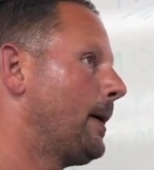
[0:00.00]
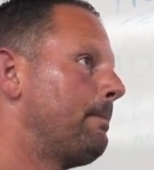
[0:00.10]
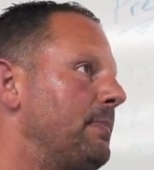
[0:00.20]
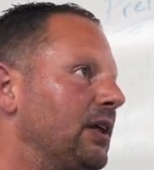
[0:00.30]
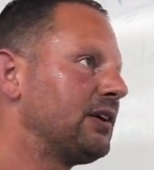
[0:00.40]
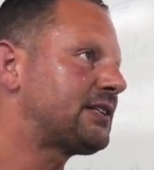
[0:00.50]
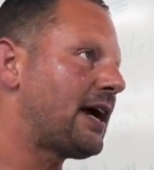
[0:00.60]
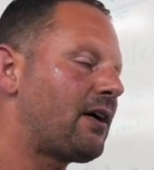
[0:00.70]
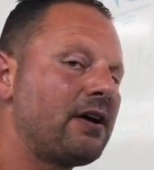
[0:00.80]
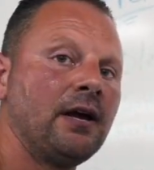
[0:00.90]

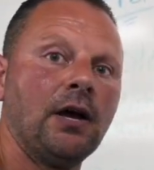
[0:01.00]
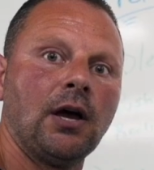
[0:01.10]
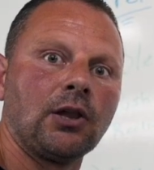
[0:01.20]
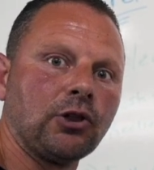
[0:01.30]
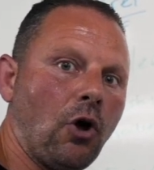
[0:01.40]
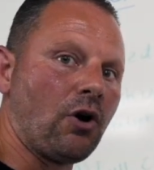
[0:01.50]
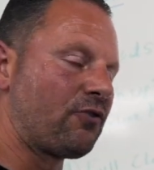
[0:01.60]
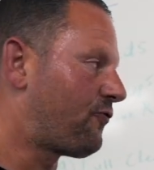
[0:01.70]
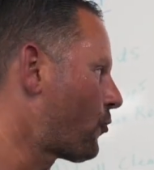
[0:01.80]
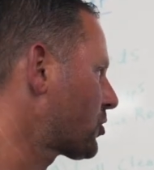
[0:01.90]
military, law
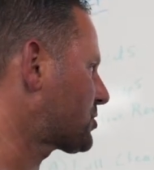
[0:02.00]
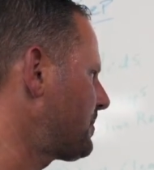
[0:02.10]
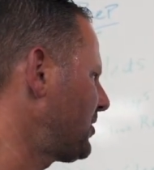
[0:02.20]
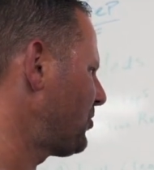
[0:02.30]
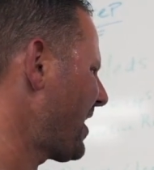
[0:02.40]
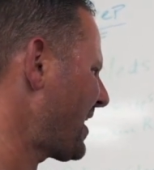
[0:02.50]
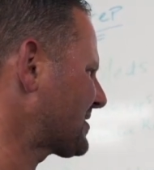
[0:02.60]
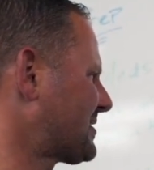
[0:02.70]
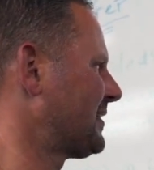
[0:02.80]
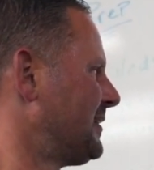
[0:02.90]
enforcement who
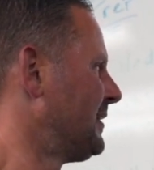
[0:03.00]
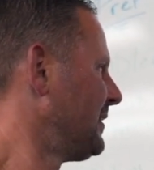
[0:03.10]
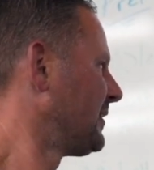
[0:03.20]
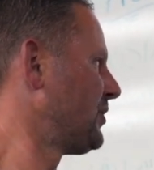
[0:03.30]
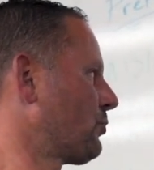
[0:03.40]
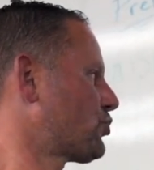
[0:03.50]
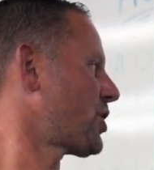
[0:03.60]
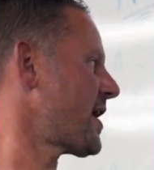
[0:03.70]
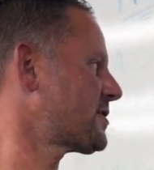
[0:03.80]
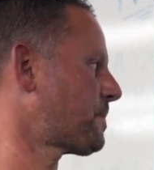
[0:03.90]
has to you know,
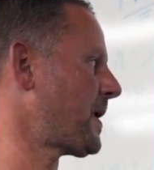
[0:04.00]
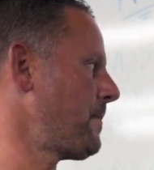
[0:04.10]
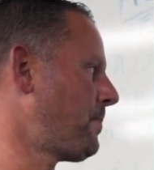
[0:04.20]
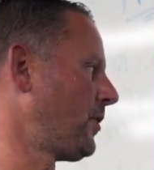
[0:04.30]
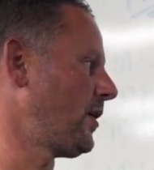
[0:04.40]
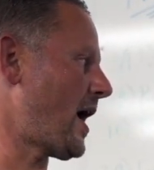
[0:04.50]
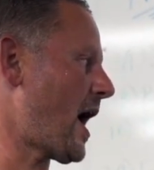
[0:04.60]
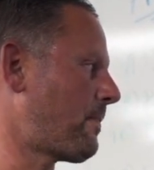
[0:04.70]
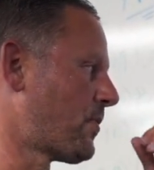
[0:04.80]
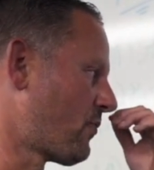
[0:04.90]
chase people,
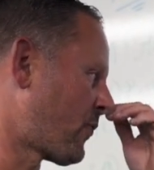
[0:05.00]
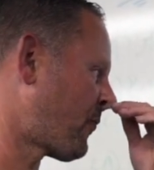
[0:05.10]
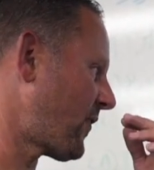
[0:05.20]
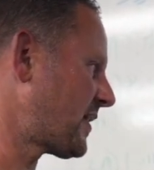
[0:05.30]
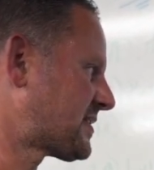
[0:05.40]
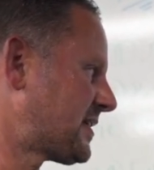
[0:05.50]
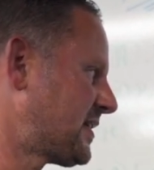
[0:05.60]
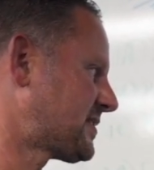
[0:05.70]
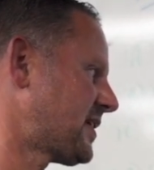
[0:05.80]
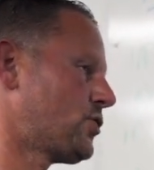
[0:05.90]
hop over
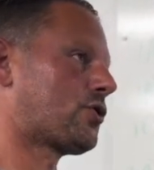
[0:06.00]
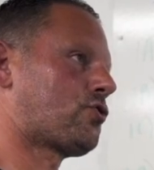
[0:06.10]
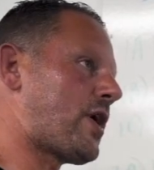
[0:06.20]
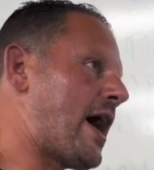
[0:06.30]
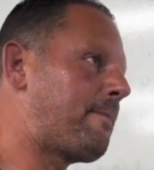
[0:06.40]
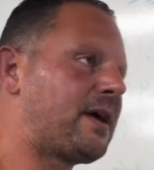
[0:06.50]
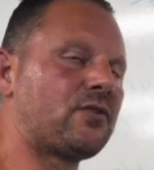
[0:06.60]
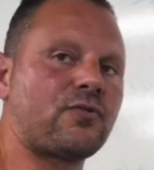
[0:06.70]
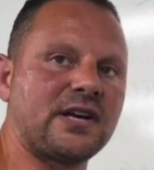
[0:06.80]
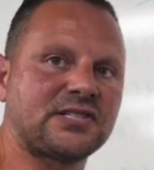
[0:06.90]
fences, then you're grabbing
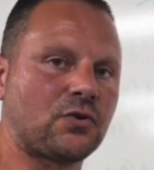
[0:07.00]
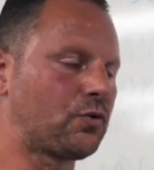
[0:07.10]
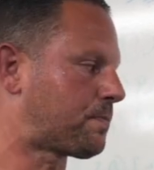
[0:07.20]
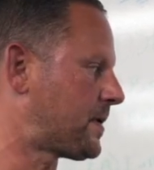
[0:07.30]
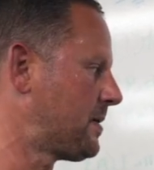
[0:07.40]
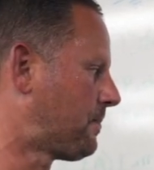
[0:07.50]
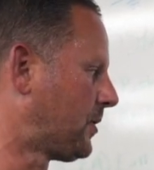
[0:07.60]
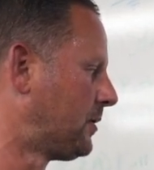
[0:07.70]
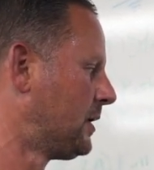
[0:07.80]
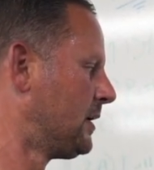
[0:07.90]
and wrestling with
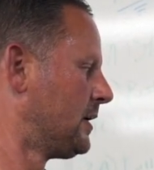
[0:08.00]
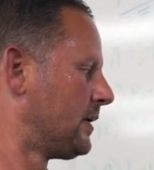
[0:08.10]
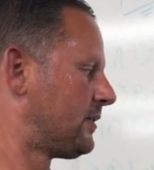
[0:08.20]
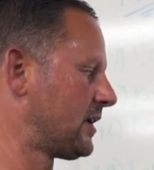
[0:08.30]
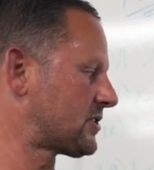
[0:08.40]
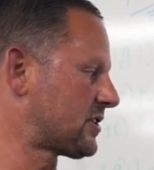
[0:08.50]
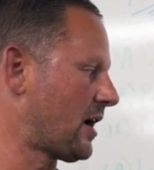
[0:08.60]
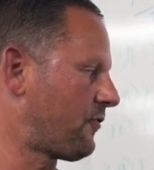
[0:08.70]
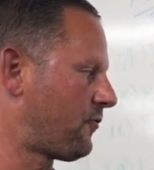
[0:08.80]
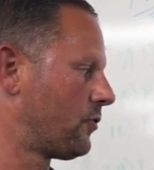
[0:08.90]
people. This
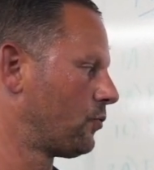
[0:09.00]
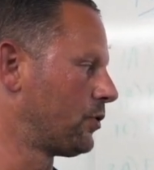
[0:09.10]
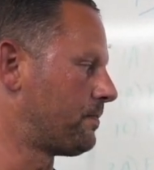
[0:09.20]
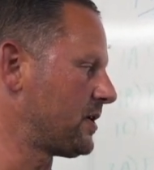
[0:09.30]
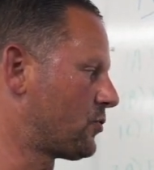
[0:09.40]
stuff would be